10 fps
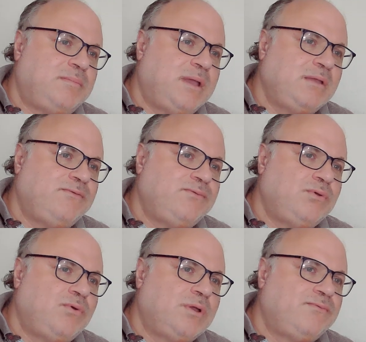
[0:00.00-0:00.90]
buy
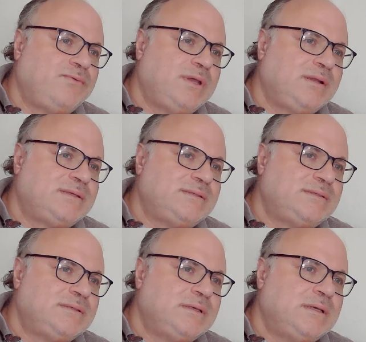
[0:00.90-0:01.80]
fewer
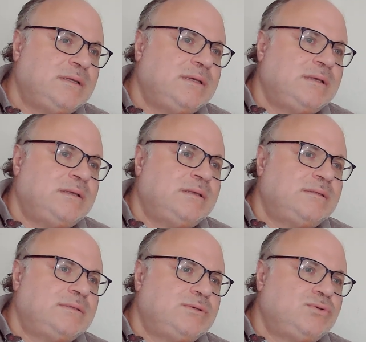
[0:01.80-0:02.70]
things,
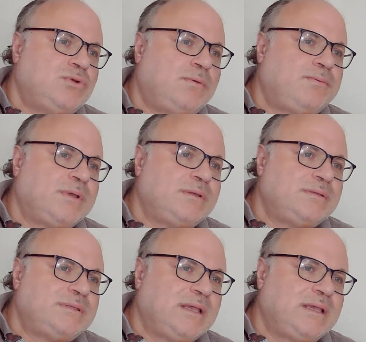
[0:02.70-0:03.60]
shop
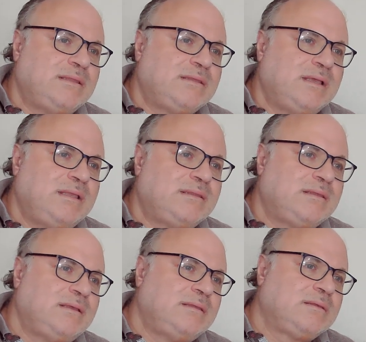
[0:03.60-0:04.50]
second-hand,
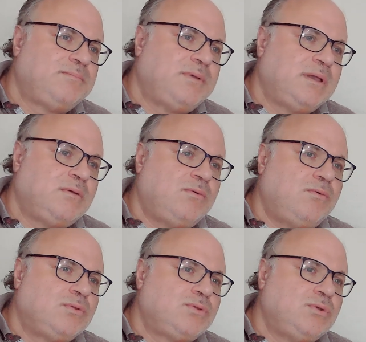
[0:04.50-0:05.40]
and repair
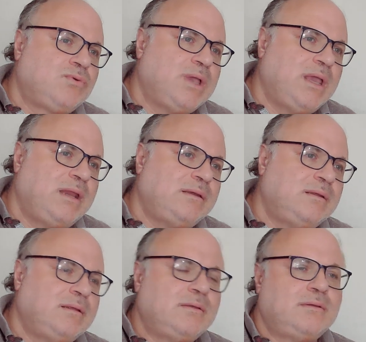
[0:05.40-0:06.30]
what you can.
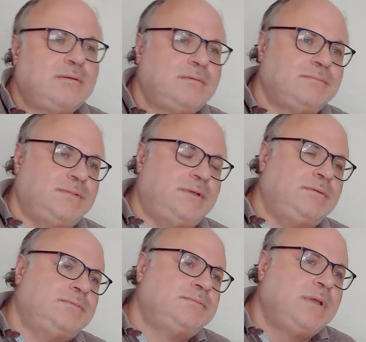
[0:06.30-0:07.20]

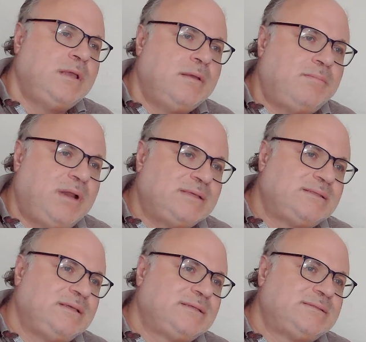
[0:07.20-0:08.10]

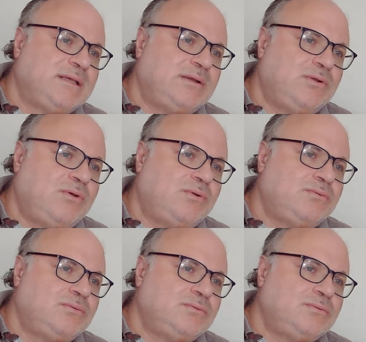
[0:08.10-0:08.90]
Plastics alone